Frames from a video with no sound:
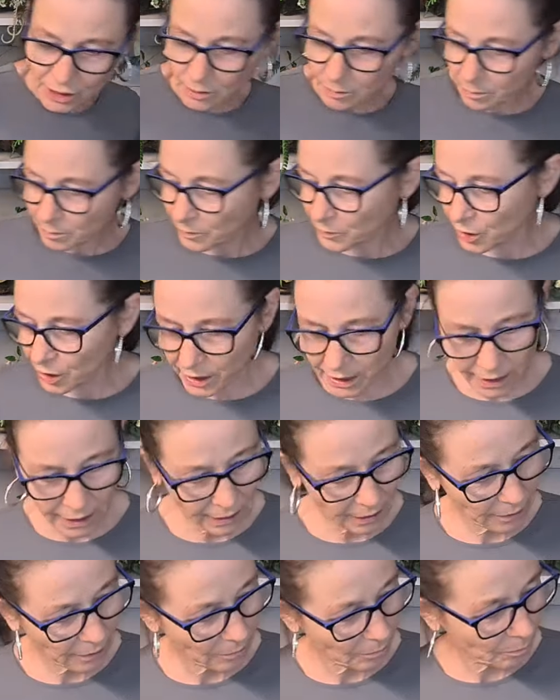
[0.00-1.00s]

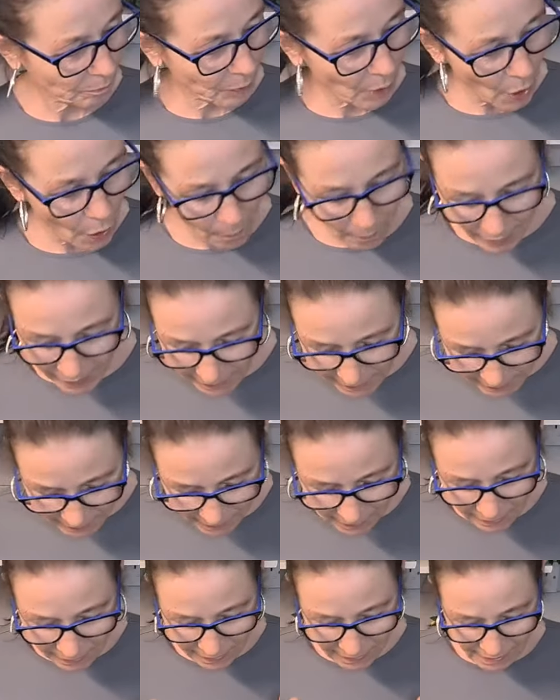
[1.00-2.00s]
the bow
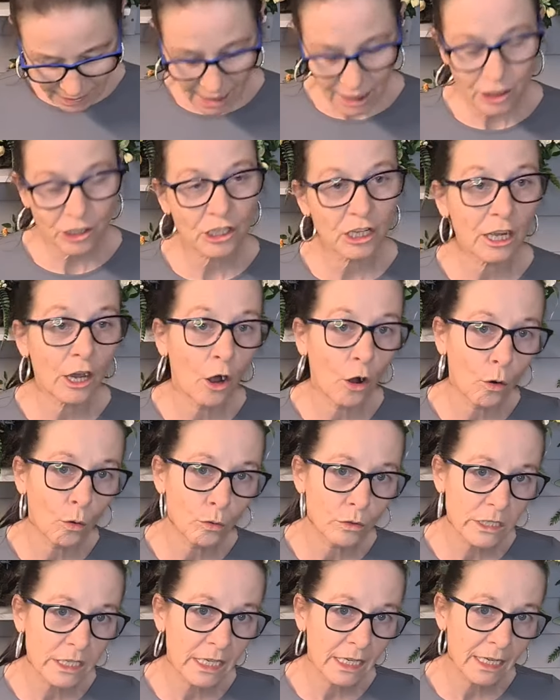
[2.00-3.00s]
maker is actually
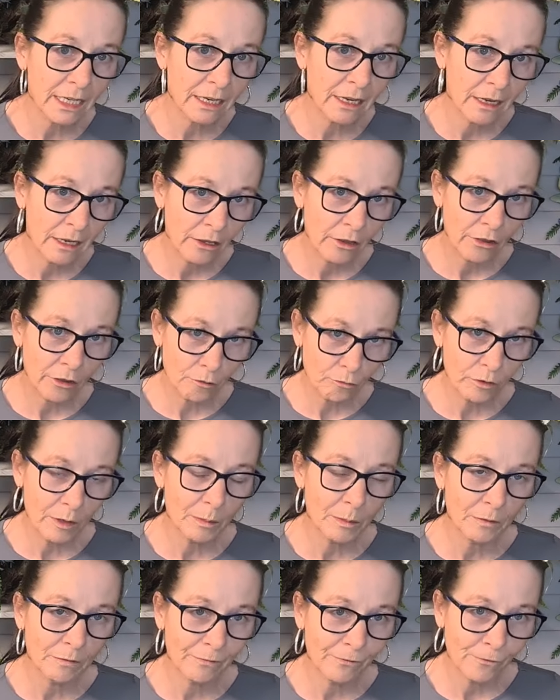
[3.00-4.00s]
holding the
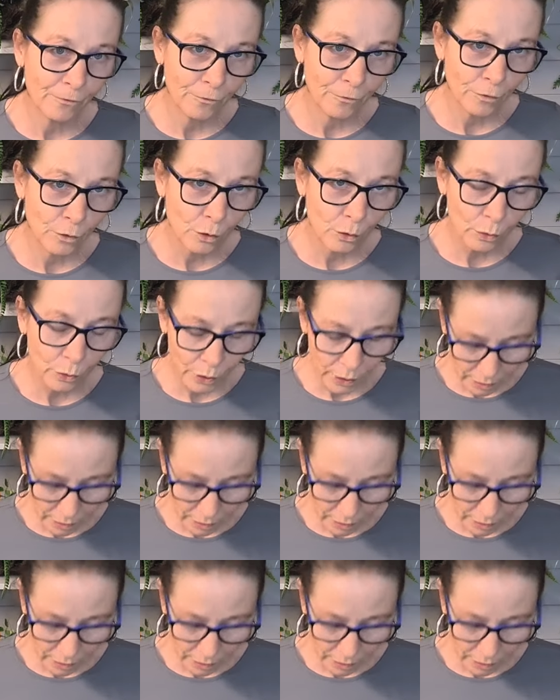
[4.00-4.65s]
ribbon for